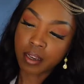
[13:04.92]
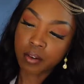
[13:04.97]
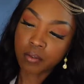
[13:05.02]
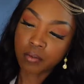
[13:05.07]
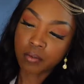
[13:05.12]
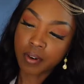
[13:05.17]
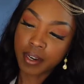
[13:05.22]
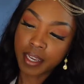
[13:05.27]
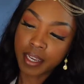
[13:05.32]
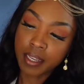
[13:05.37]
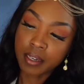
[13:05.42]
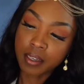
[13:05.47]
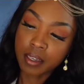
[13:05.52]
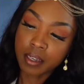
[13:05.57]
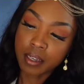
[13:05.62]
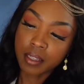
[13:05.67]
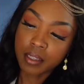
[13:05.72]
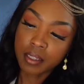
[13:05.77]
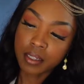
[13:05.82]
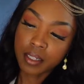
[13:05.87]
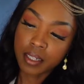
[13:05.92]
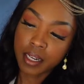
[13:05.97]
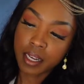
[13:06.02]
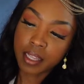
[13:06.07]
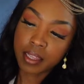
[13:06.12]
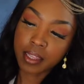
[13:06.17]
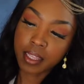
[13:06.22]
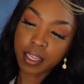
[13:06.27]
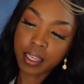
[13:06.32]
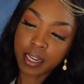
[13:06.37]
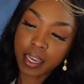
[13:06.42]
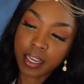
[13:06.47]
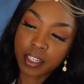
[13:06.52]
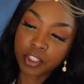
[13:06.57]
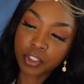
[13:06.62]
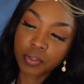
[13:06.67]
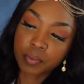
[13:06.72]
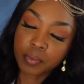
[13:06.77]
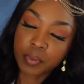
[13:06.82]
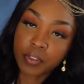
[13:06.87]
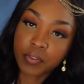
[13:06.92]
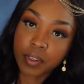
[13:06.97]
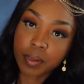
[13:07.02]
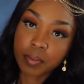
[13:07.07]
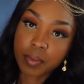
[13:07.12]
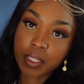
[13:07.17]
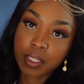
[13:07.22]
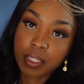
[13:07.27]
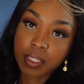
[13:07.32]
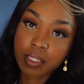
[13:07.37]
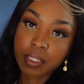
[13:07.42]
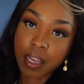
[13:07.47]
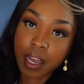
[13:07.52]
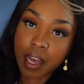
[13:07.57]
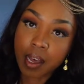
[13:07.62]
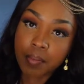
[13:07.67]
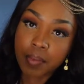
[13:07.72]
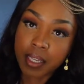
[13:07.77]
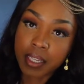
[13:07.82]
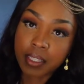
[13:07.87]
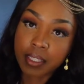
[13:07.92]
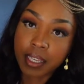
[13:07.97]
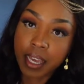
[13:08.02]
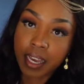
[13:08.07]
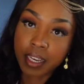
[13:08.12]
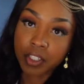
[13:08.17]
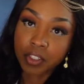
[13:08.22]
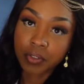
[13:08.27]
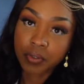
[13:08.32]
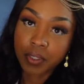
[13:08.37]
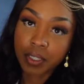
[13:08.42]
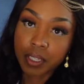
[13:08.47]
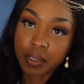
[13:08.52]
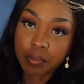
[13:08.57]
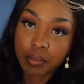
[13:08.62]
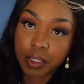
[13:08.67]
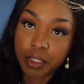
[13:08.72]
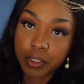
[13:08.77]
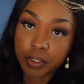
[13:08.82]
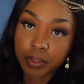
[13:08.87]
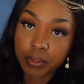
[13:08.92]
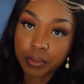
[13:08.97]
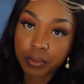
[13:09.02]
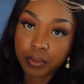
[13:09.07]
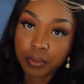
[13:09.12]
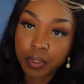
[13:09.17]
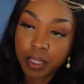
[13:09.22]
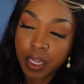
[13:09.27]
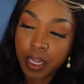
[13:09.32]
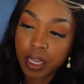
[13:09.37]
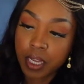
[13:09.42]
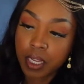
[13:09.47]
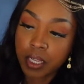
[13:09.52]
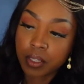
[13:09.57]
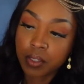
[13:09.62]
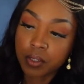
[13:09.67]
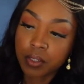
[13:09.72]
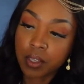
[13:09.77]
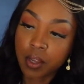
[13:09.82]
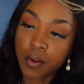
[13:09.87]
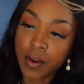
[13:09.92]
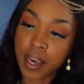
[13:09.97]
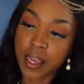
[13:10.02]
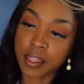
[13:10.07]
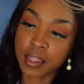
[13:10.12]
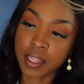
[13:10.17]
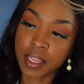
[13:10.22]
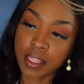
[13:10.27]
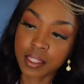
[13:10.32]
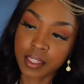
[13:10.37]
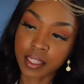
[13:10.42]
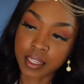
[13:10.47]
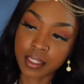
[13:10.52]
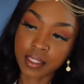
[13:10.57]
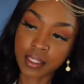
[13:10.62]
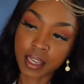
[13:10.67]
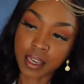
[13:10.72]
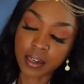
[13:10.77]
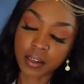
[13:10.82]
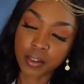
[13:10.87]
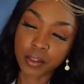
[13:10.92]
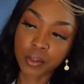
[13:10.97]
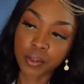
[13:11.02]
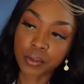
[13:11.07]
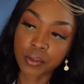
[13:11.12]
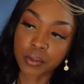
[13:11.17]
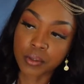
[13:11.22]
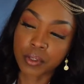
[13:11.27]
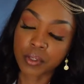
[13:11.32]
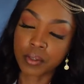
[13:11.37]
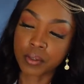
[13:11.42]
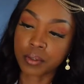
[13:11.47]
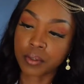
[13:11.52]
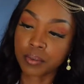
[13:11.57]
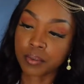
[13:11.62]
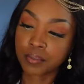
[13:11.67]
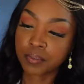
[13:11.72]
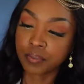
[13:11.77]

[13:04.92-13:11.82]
a red color, and then as you move up to the top, it's actually blue. So I think that's kind of cool too.